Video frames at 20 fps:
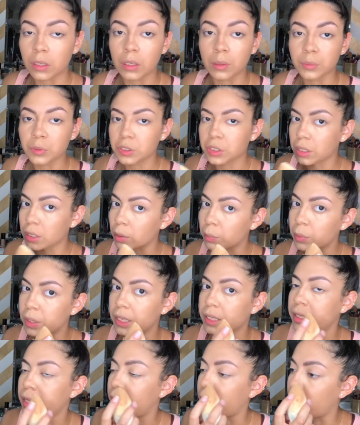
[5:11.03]
I'm just gonna
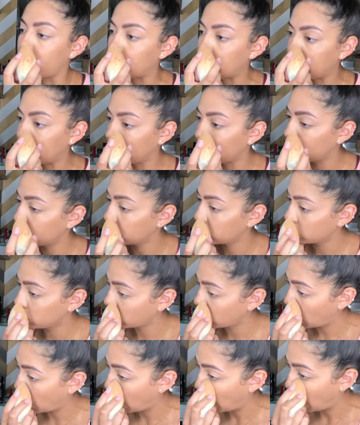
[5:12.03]
blend that out now.
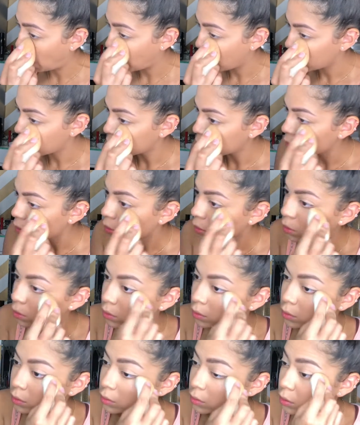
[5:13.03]

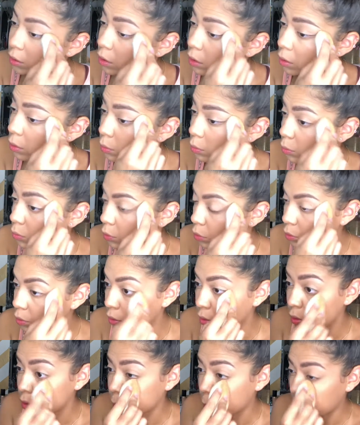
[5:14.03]
Same
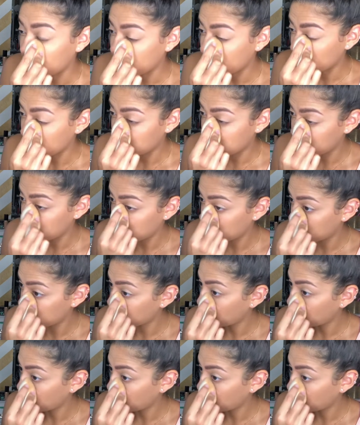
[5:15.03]
beauty sponge.